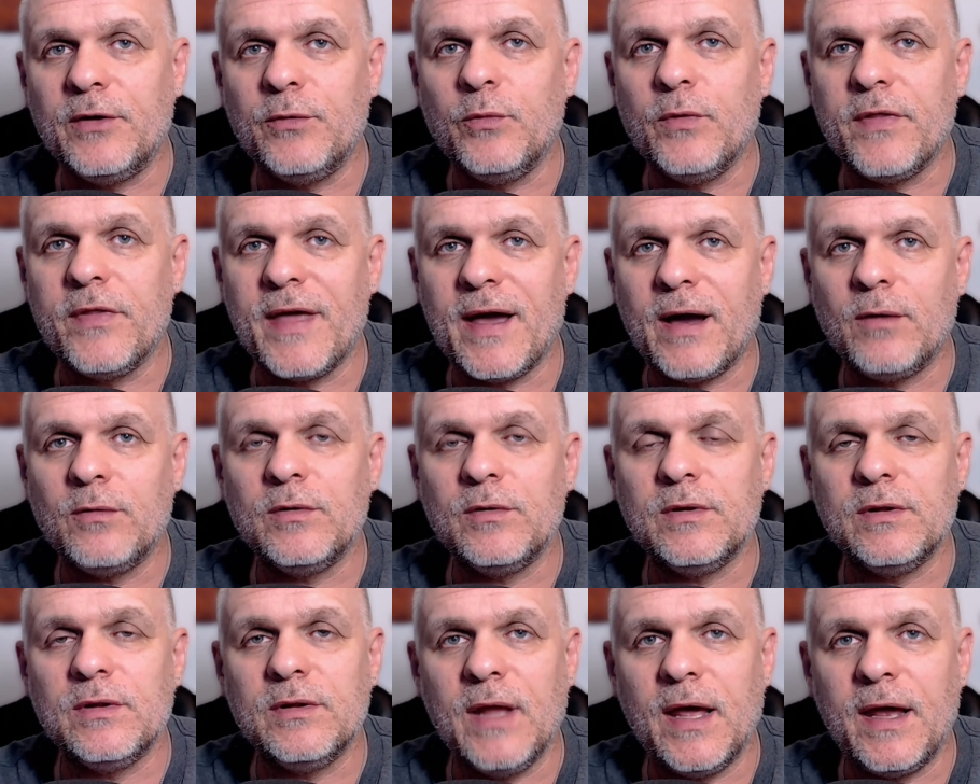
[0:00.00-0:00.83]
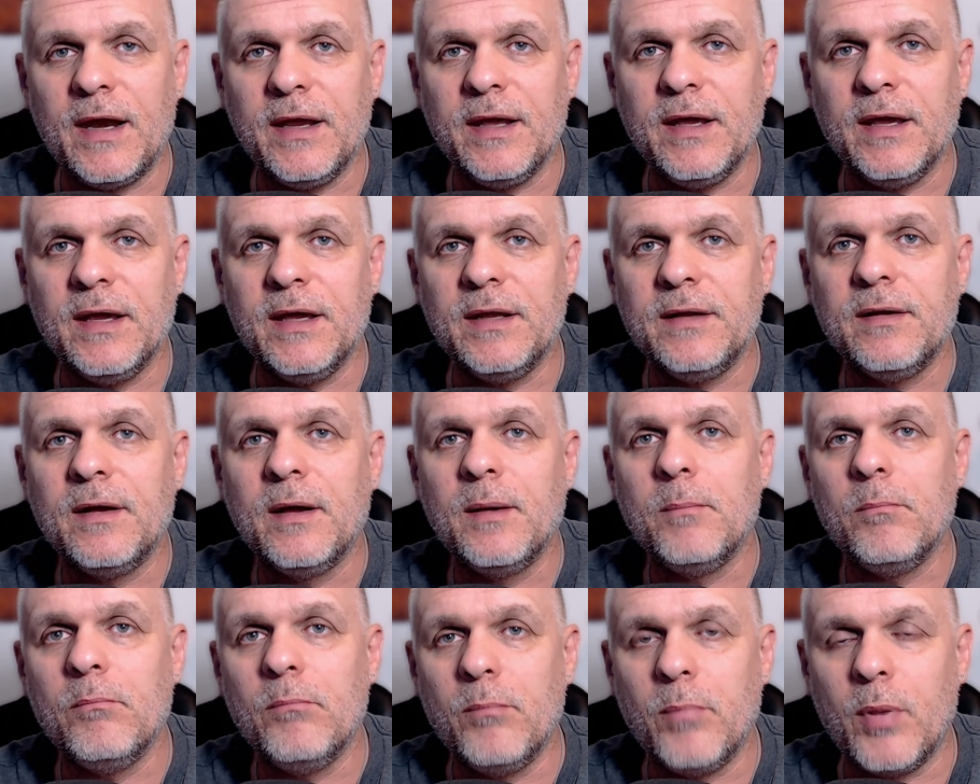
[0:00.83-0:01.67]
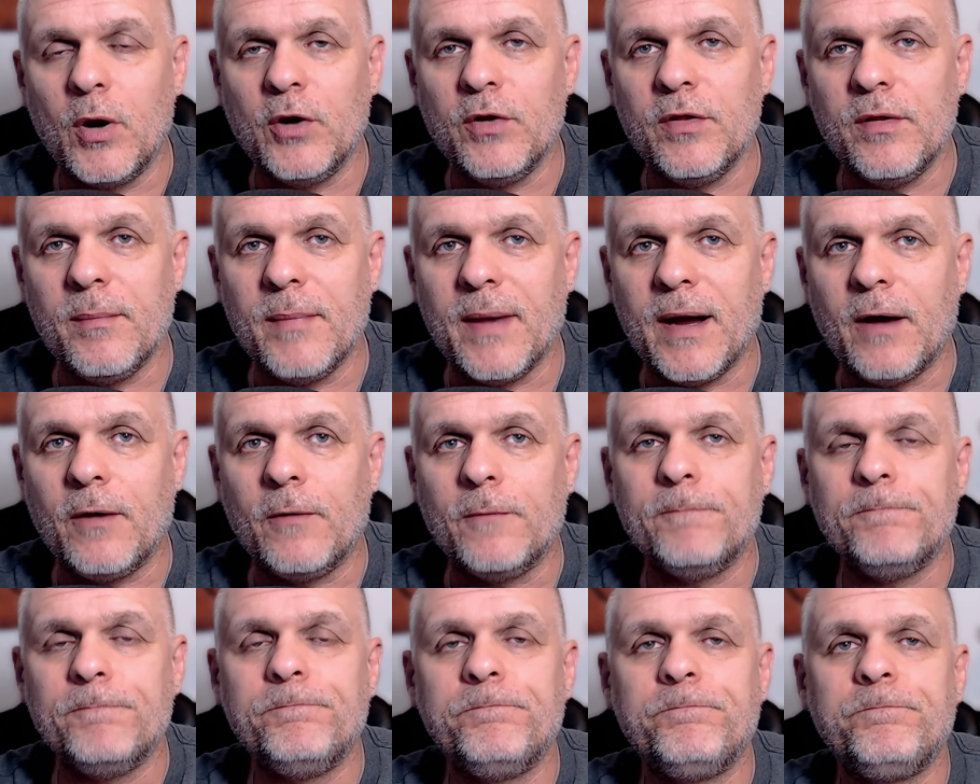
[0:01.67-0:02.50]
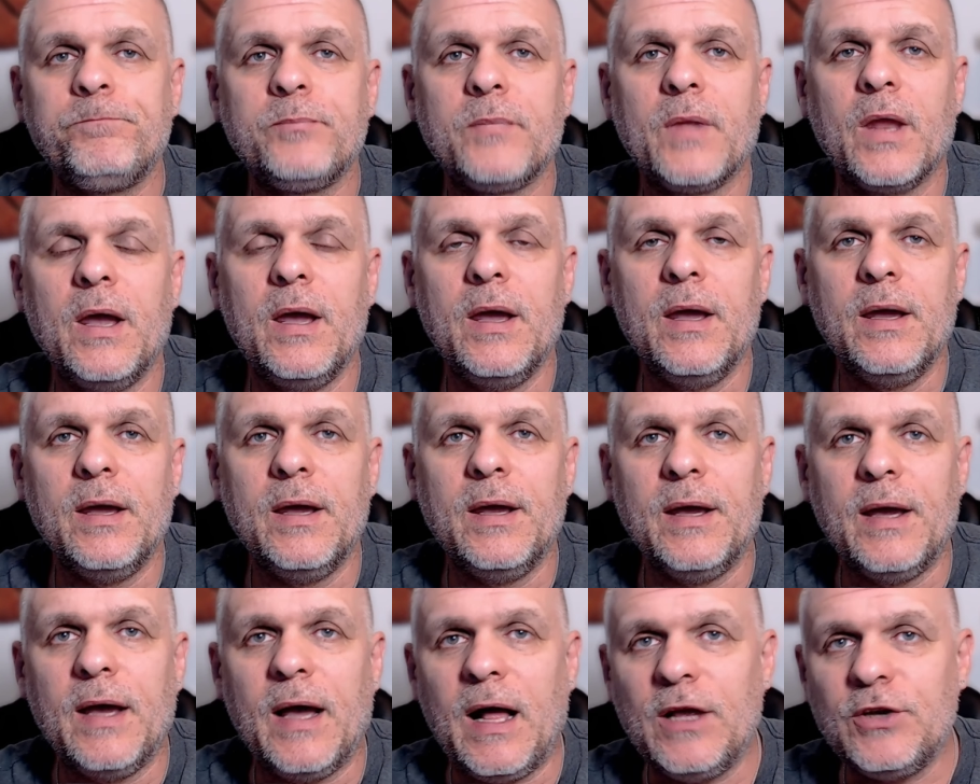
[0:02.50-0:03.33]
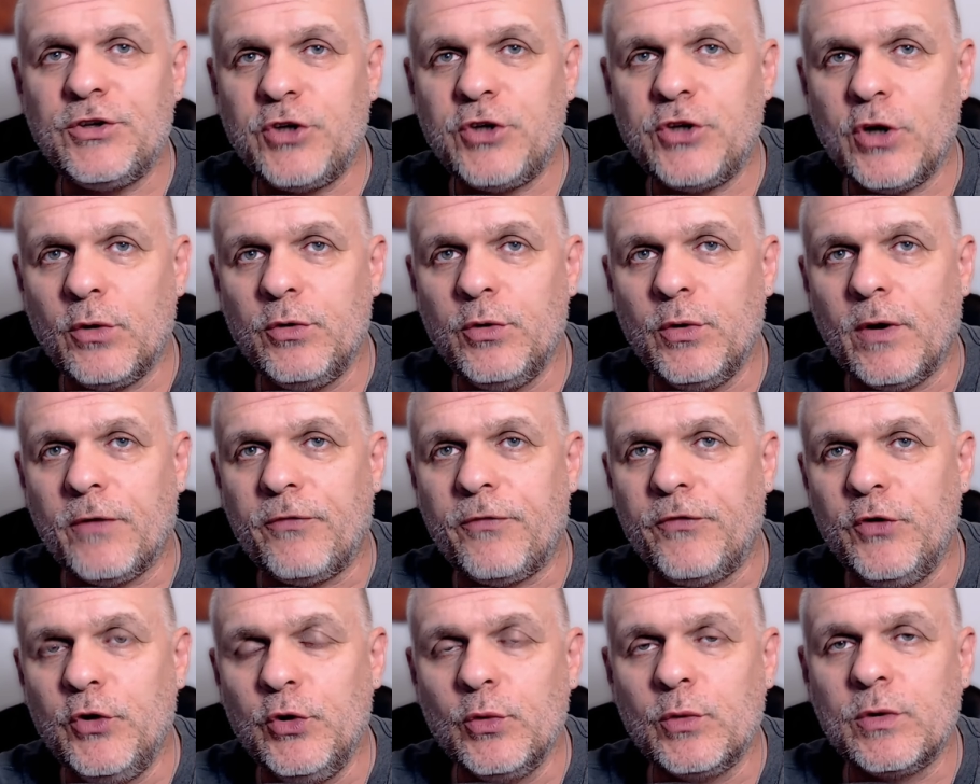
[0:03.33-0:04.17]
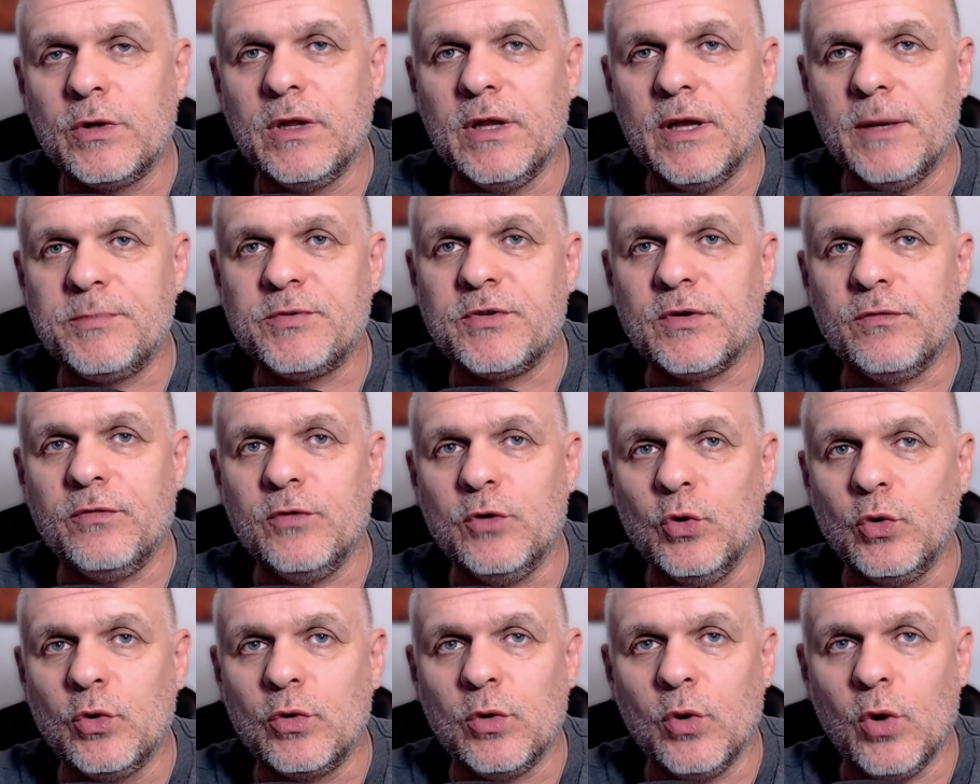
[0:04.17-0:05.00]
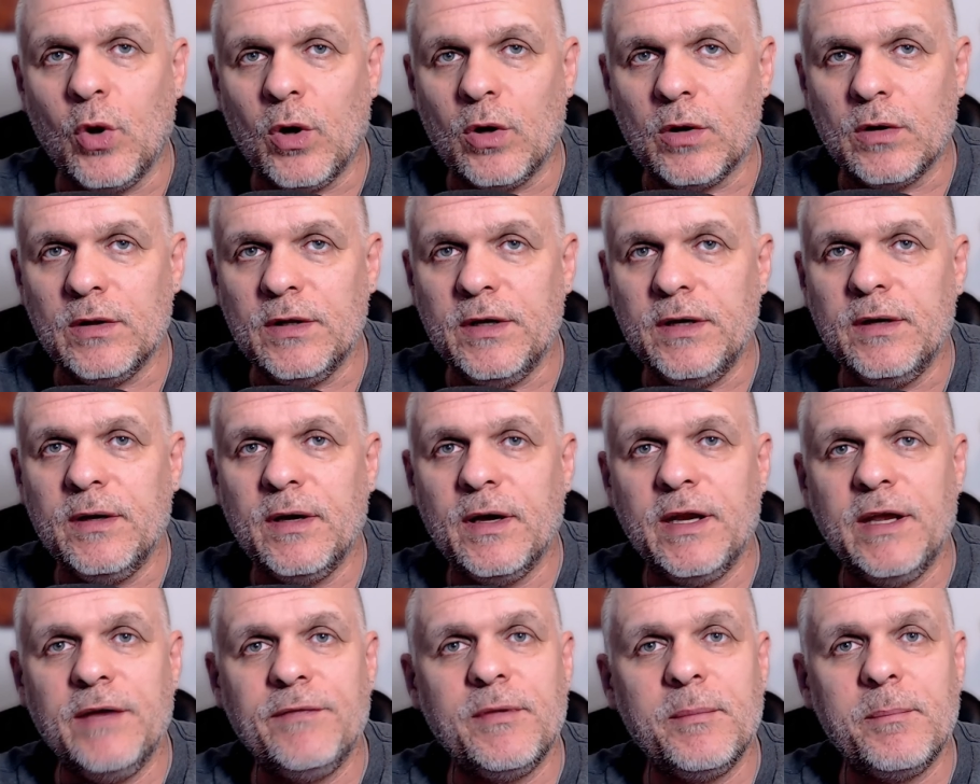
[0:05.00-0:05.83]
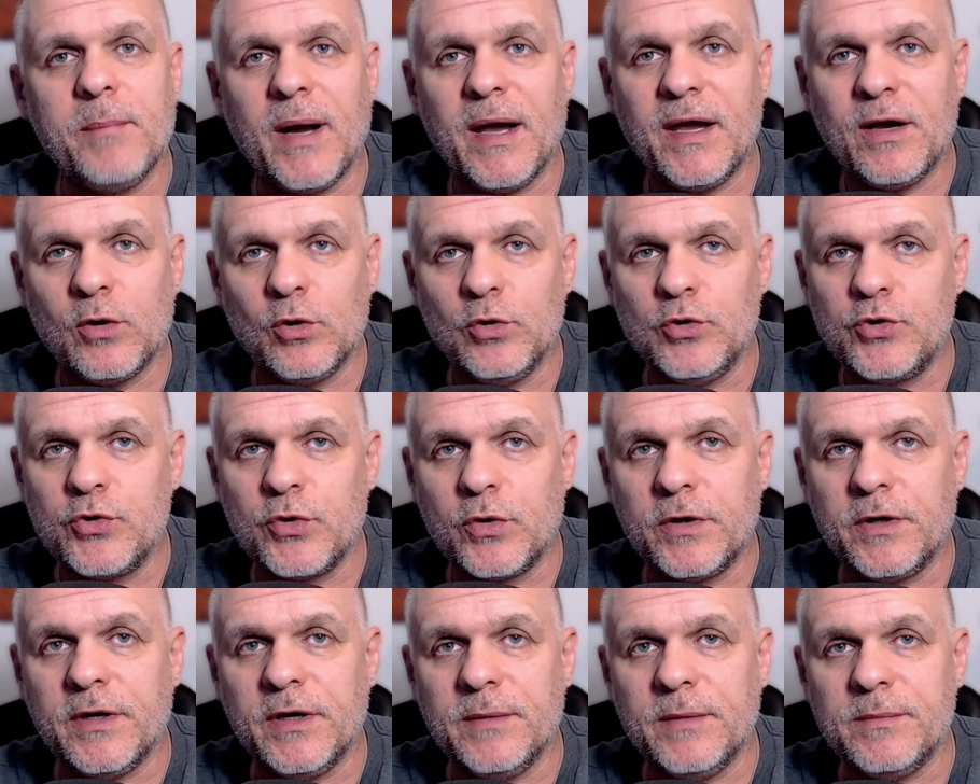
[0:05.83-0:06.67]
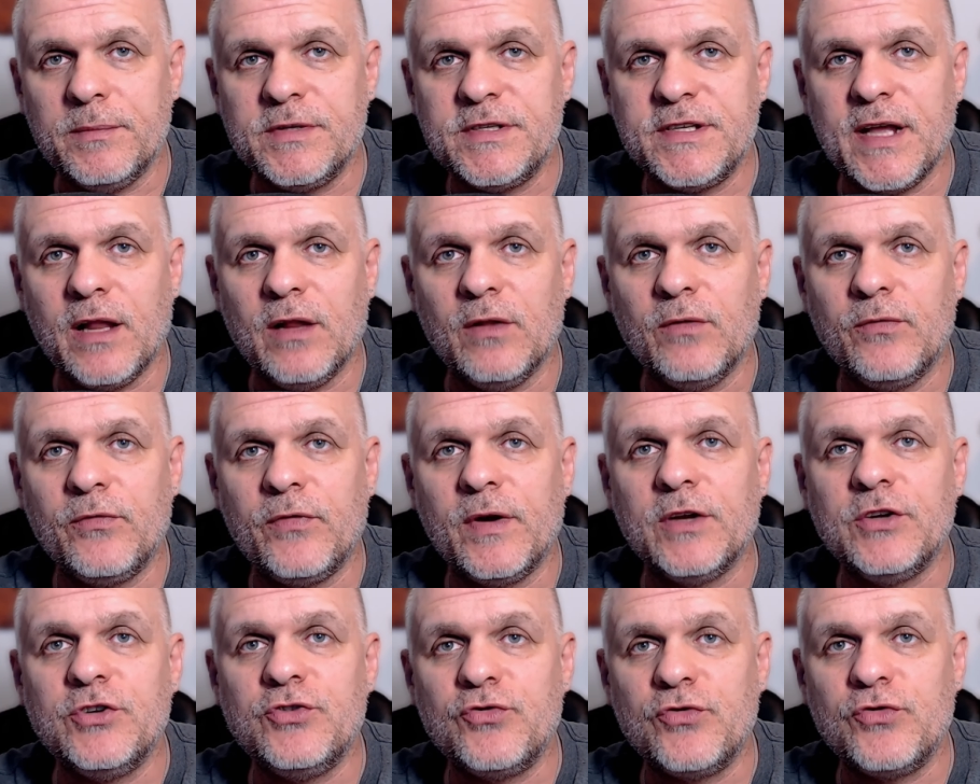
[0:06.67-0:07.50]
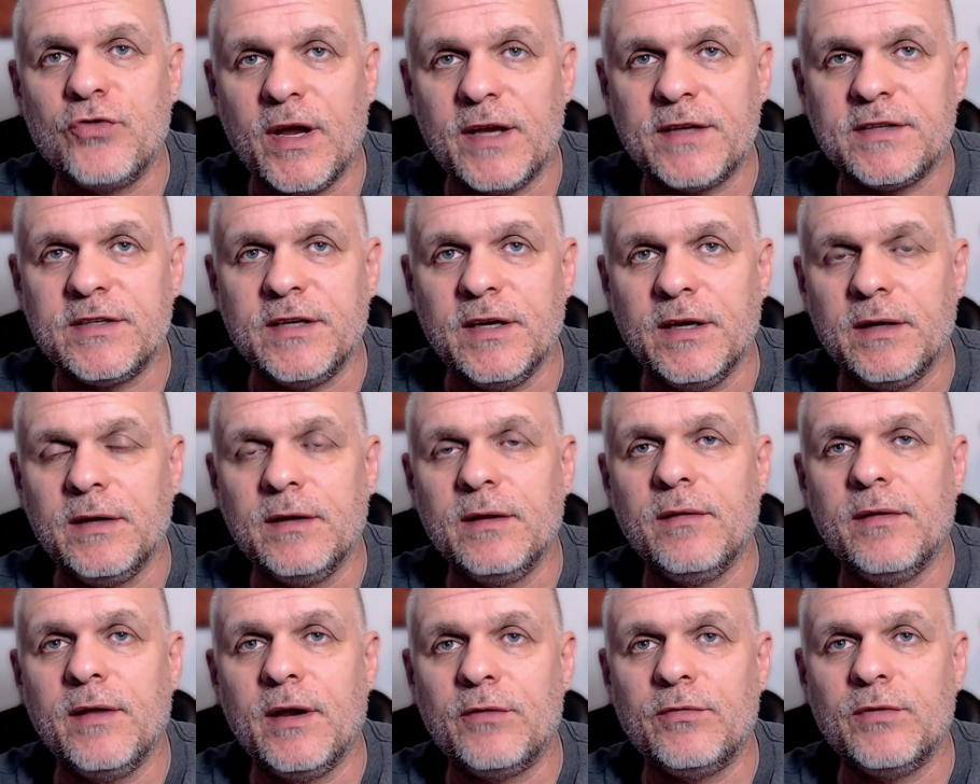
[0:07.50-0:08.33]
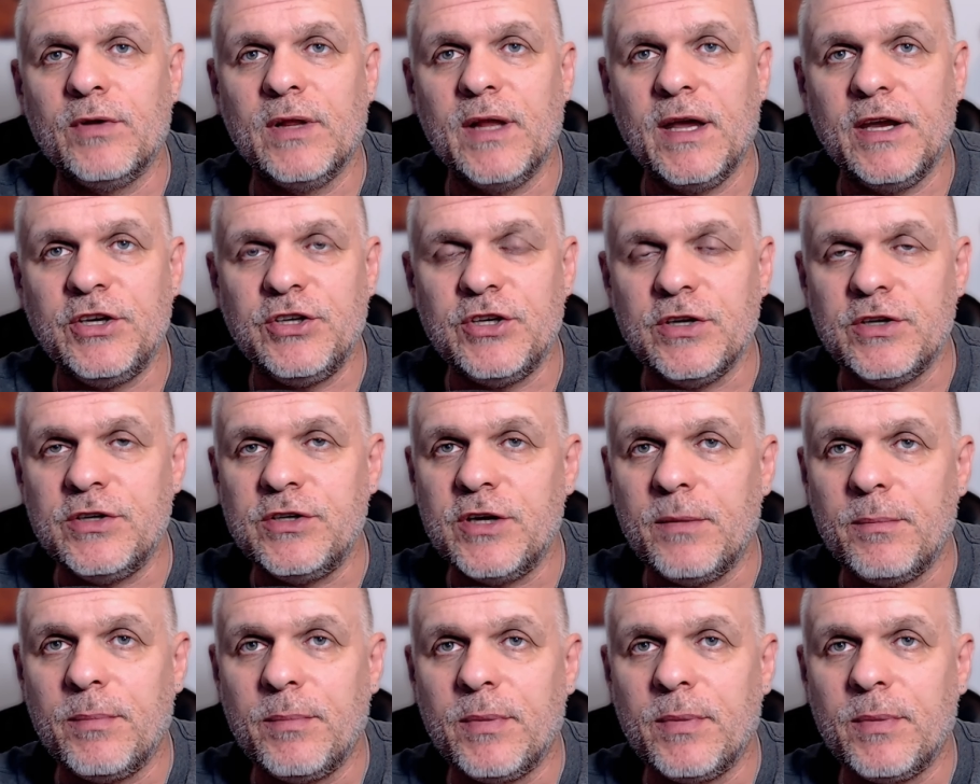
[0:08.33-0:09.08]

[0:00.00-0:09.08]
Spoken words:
without letting it burn them out. I'll show you a few clips of Luc Longley and even Michael Jordan himself addressing their relationship.